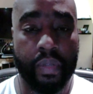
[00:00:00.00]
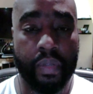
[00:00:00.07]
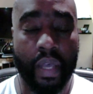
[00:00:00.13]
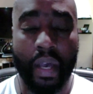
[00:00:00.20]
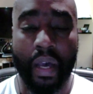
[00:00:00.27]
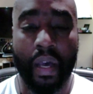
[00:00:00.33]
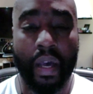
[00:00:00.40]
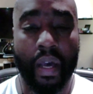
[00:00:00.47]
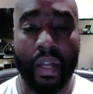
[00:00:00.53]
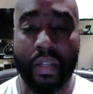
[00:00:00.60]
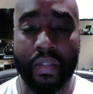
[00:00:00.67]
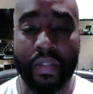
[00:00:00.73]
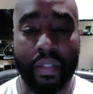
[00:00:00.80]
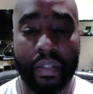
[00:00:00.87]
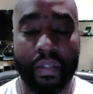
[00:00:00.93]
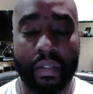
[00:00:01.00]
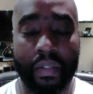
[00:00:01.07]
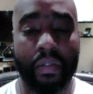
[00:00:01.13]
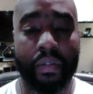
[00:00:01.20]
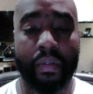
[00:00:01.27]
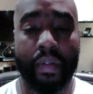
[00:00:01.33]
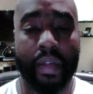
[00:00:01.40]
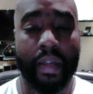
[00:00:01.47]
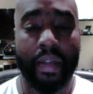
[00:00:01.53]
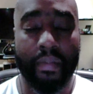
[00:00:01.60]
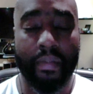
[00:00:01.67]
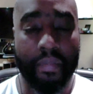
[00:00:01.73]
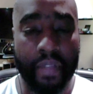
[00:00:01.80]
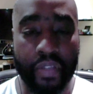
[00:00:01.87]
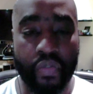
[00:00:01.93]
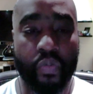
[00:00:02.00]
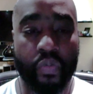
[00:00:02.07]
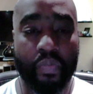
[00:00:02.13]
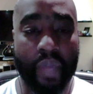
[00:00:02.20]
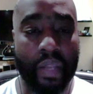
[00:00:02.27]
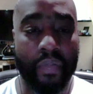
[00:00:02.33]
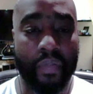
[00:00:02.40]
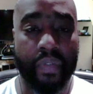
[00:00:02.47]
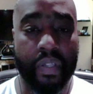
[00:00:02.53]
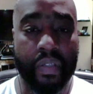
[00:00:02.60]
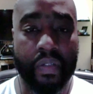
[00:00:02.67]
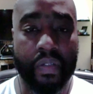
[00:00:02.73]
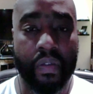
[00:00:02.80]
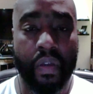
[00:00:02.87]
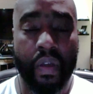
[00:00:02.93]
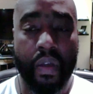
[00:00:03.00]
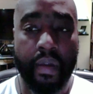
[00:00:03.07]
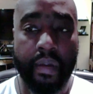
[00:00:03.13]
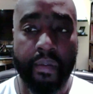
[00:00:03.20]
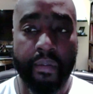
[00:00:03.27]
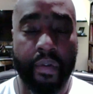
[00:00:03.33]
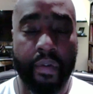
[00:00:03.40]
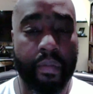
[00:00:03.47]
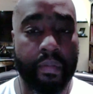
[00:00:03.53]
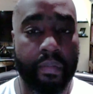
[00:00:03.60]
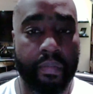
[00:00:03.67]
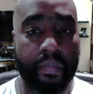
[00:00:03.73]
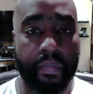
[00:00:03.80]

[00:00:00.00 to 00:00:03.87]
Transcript: Honestly, the physical benefits from